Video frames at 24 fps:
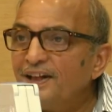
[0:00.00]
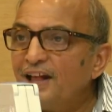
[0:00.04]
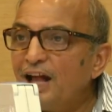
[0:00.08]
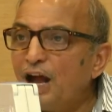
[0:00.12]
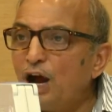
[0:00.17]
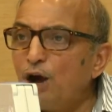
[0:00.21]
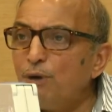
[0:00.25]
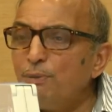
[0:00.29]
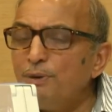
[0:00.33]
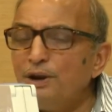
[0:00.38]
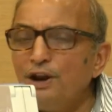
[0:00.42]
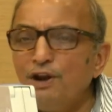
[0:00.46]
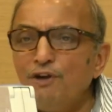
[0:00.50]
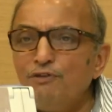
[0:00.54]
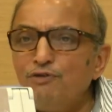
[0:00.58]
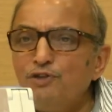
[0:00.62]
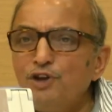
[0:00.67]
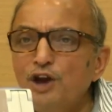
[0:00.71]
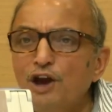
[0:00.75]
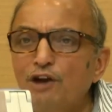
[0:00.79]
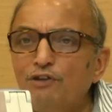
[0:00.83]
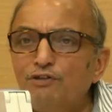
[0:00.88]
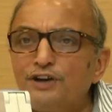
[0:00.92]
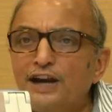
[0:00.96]
How many of
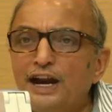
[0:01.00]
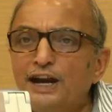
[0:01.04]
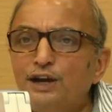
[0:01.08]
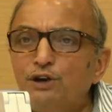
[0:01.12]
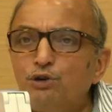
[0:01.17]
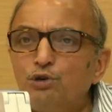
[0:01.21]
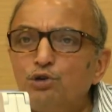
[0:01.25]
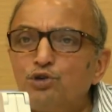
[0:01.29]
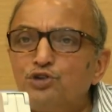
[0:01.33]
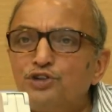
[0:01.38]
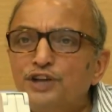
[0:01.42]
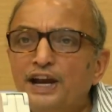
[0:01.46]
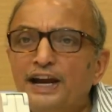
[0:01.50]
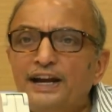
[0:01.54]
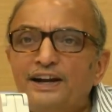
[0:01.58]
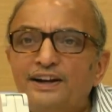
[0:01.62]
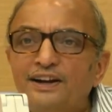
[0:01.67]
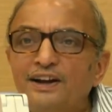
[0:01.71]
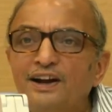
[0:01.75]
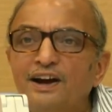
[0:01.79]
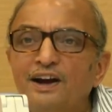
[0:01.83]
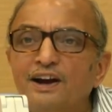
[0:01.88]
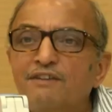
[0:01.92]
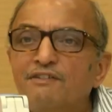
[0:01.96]
you have tried to
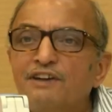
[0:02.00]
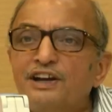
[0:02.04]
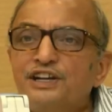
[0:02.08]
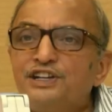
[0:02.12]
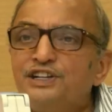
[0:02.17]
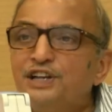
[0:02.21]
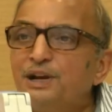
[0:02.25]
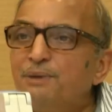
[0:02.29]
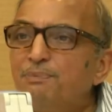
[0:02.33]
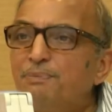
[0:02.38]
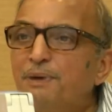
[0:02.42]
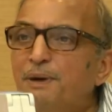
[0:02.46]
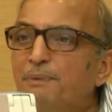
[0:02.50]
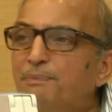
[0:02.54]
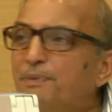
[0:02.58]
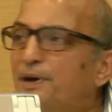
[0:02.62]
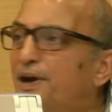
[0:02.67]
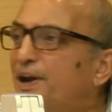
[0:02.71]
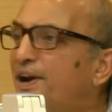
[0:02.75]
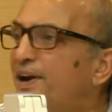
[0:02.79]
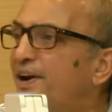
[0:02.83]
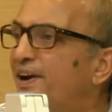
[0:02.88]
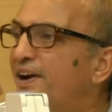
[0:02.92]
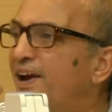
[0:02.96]
set a question
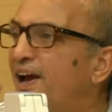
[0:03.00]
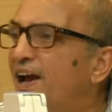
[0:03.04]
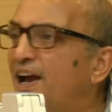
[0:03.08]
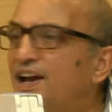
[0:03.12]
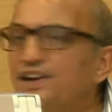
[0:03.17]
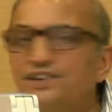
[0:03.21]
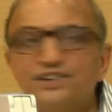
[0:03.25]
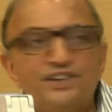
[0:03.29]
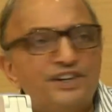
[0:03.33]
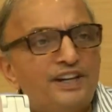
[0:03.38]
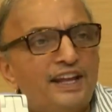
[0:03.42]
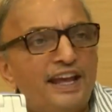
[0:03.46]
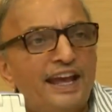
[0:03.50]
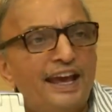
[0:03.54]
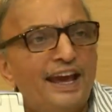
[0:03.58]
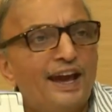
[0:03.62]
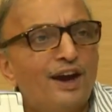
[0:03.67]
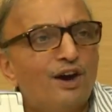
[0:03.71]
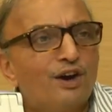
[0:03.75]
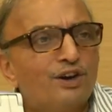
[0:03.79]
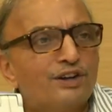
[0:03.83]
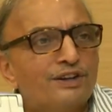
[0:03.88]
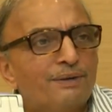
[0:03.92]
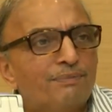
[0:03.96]
paper as TA
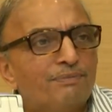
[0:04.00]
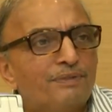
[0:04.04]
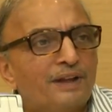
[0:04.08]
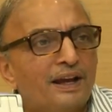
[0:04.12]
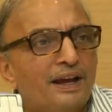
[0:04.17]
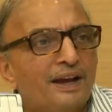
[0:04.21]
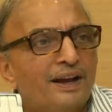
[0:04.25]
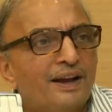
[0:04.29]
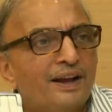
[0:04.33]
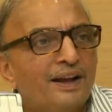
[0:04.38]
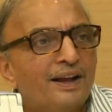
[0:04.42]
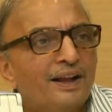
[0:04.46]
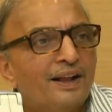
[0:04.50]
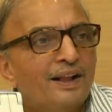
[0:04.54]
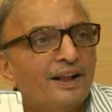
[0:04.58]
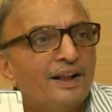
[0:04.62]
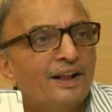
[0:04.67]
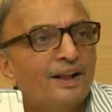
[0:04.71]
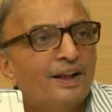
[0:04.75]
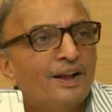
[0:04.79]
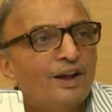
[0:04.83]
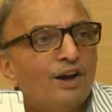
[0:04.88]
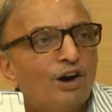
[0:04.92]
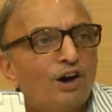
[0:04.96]
or something?
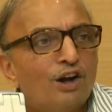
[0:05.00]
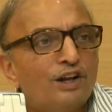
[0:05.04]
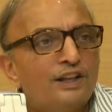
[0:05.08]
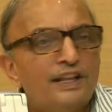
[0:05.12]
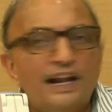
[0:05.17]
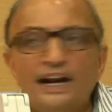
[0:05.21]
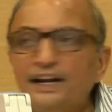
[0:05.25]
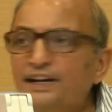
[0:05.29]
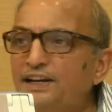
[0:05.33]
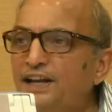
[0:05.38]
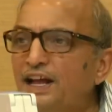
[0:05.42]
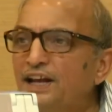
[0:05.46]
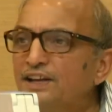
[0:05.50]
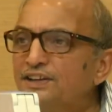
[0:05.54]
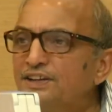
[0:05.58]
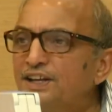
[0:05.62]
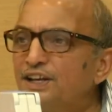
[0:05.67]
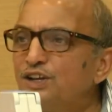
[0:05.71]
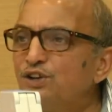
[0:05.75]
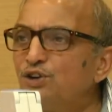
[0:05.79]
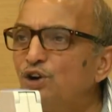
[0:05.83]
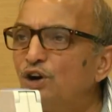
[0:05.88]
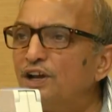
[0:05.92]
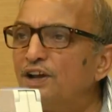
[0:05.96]
Or that task
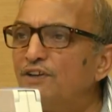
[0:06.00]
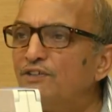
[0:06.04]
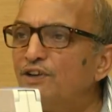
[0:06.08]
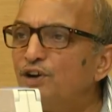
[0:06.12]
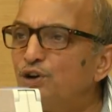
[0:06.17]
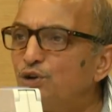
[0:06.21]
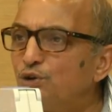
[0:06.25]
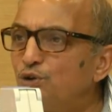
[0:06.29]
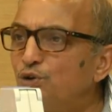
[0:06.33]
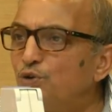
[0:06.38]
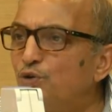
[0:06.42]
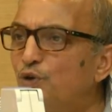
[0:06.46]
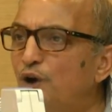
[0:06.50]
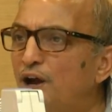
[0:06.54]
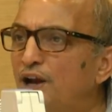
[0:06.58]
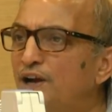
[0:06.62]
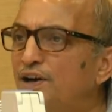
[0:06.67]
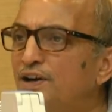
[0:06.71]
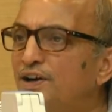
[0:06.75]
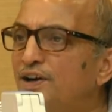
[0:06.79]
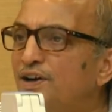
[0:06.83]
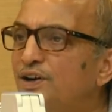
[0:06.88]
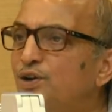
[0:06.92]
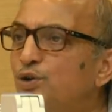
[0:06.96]
is not given to you?
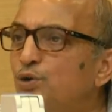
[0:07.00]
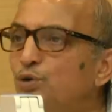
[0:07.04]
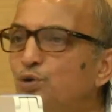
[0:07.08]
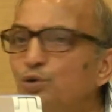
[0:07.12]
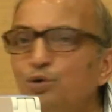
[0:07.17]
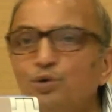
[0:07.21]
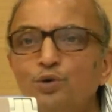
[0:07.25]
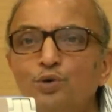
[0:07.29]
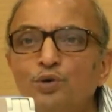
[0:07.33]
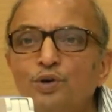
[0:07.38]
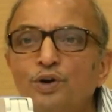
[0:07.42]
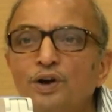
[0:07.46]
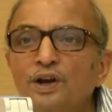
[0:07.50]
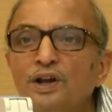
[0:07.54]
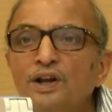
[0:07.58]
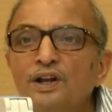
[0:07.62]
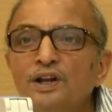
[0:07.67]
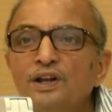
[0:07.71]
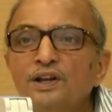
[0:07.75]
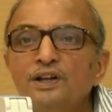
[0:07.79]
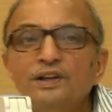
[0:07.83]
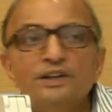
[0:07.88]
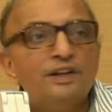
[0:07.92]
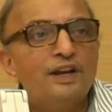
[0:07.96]
One, two,
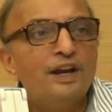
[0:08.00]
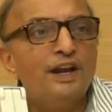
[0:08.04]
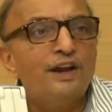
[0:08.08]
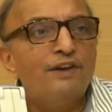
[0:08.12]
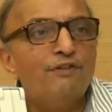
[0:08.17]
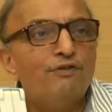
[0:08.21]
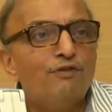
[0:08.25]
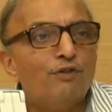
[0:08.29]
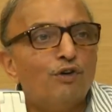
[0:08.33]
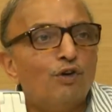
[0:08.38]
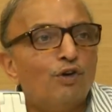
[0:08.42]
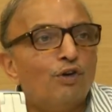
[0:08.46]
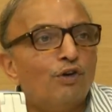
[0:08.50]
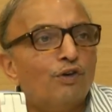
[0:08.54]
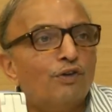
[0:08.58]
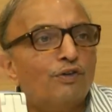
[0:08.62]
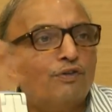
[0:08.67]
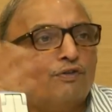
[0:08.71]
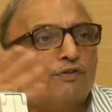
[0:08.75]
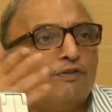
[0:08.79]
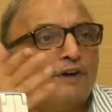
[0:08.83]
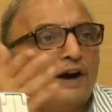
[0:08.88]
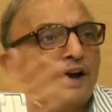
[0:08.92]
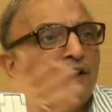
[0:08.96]
three, four,
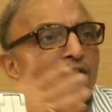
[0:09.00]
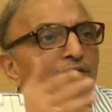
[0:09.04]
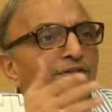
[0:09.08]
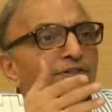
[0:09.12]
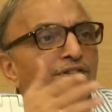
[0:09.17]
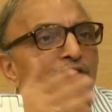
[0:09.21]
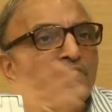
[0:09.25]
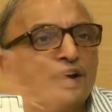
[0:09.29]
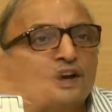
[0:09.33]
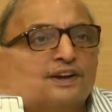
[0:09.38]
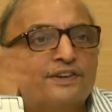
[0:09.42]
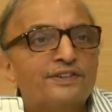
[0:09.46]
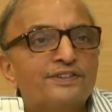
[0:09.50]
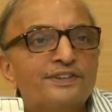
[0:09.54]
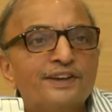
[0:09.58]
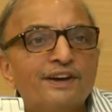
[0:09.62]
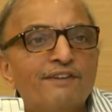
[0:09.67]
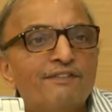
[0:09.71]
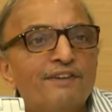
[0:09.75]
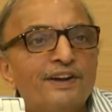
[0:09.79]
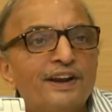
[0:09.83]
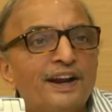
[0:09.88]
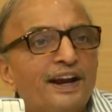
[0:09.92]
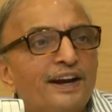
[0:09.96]
five, six,
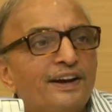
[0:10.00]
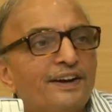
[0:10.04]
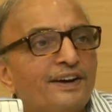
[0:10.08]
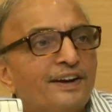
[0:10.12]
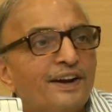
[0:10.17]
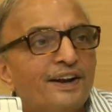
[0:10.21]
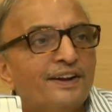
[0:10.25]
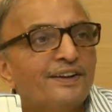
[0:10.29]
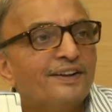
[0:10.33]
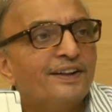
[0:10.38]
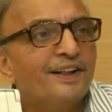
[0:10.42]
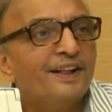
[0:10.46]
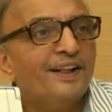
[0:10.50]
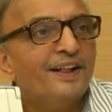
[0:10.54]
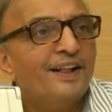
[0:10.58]
seven, eight, nine.